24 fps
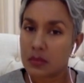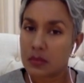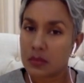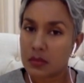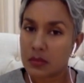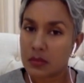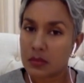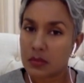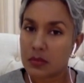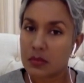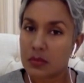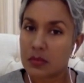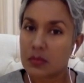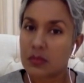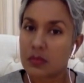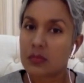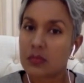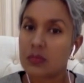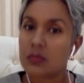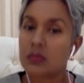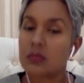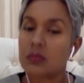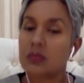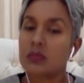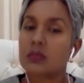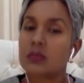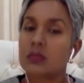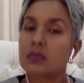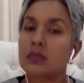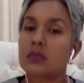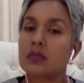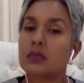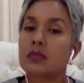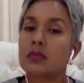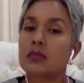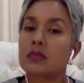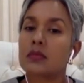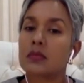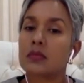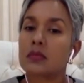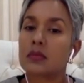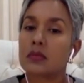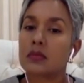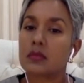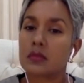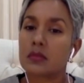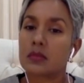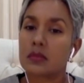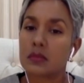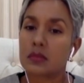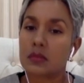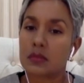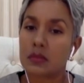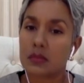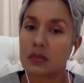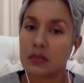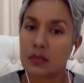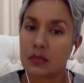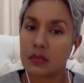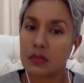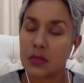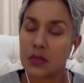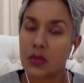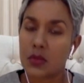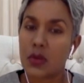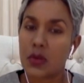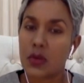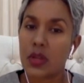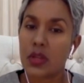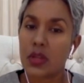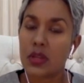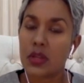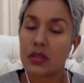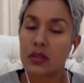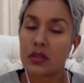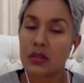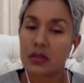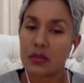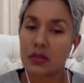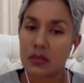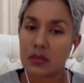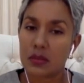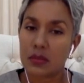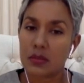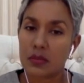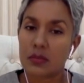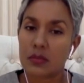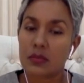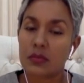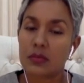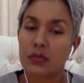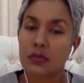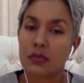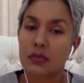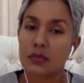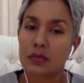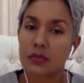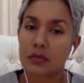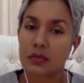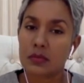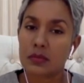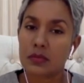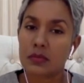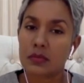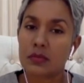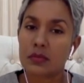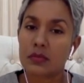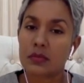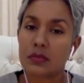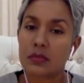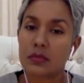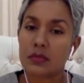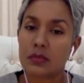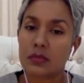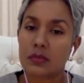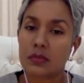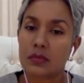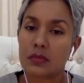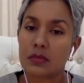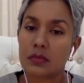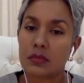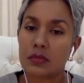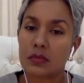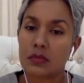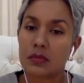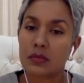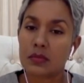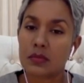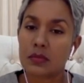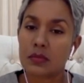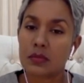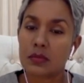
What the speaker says: [no speech]